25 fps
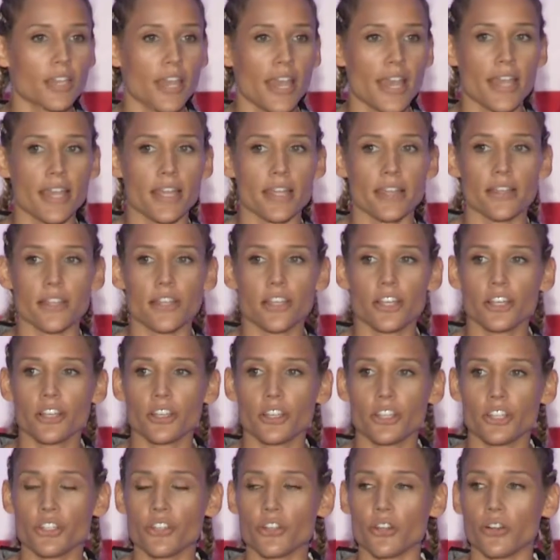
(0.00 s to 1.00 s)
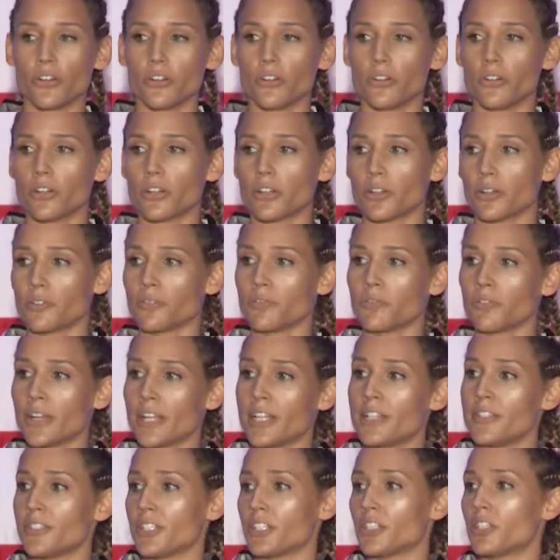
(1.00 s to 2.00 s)
And, her
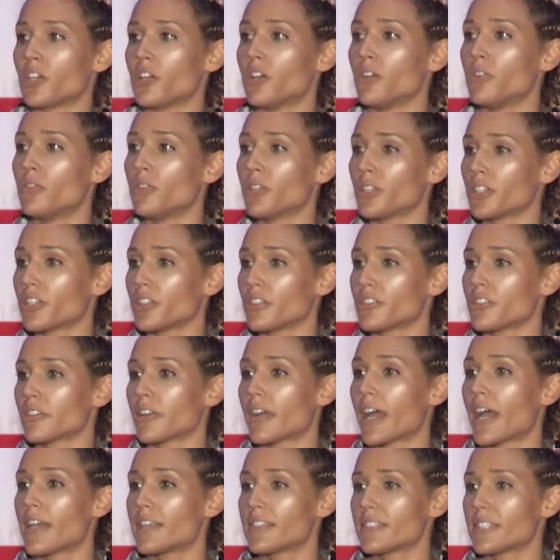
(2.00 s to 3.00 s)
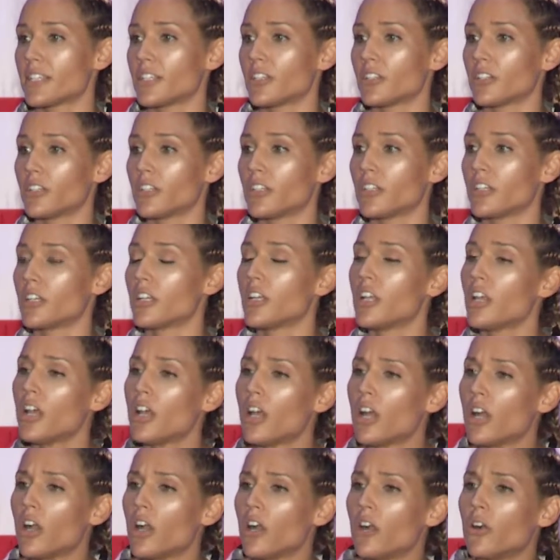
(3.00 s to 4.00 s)
friends and coworkers are asking her,
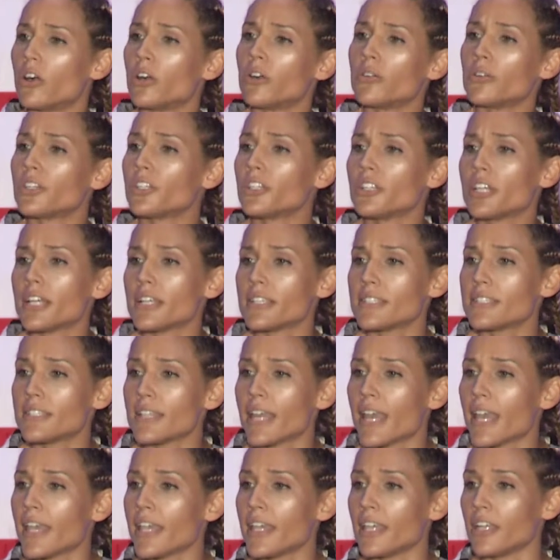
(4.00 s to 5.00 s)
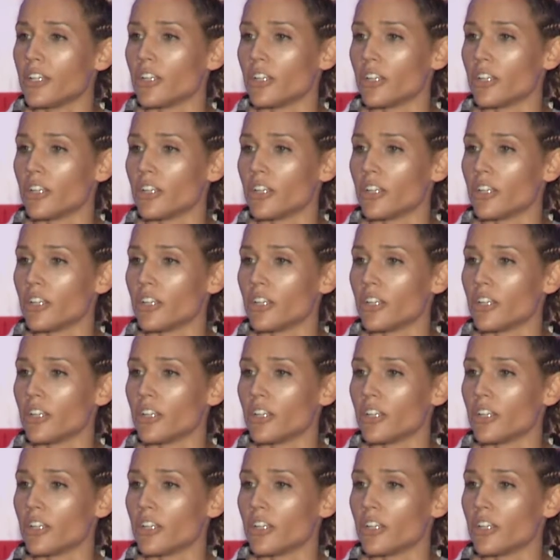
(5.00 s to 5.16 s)
well, where are you guys staying?